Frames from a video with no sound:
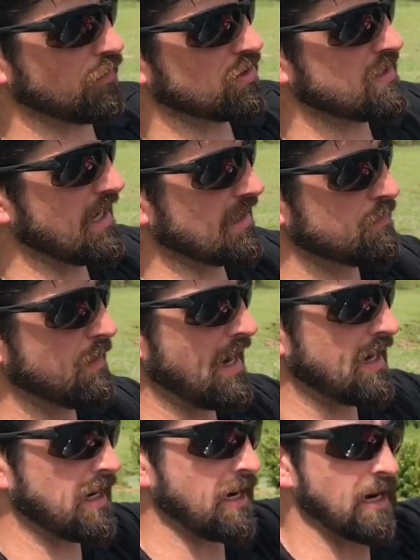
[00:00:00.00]
Vertx
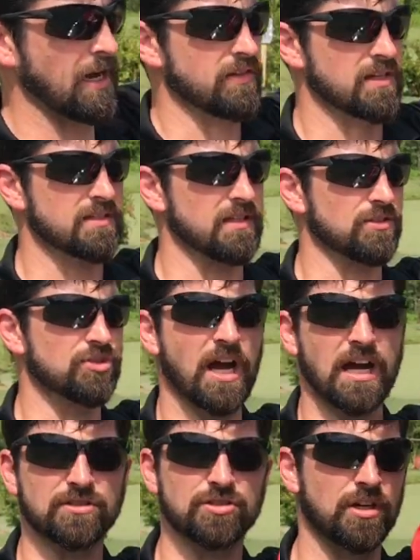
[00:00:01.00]
bag. I got this at
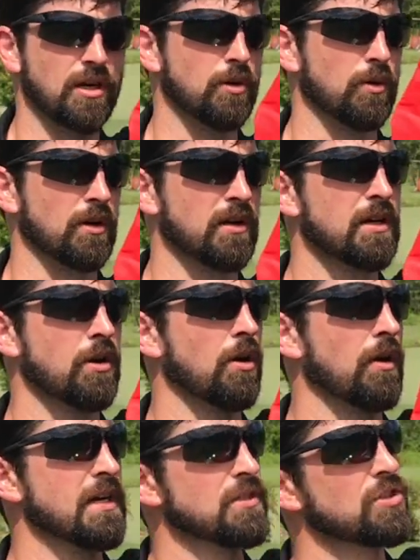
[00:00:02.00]
SHOT Show or
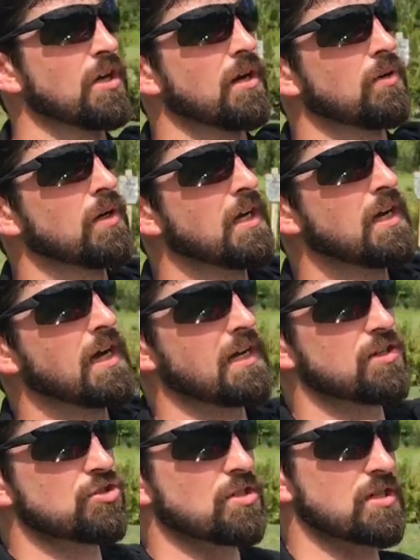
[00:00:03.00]
NRA Show. And
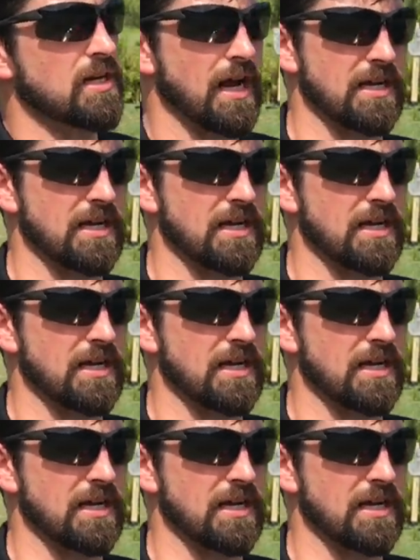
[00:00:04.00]
it's just a